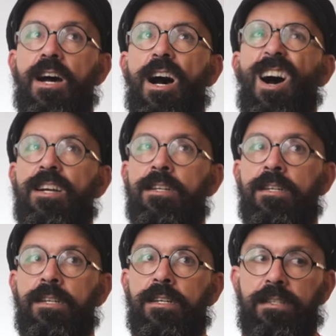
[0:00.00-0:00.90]

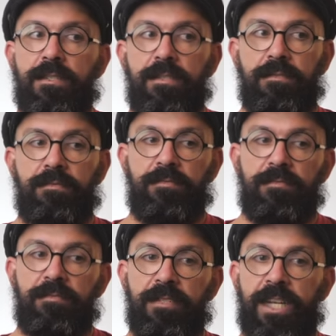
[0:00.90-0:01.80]
harder,
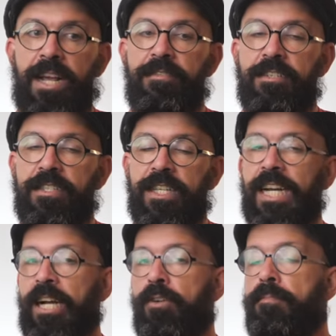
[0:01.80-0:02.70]
that I even said
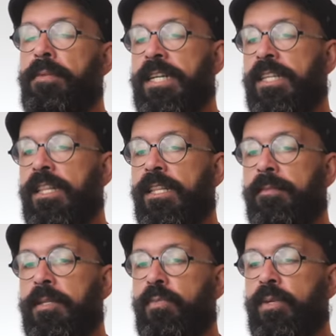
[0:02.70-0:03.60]
I compared it a little bit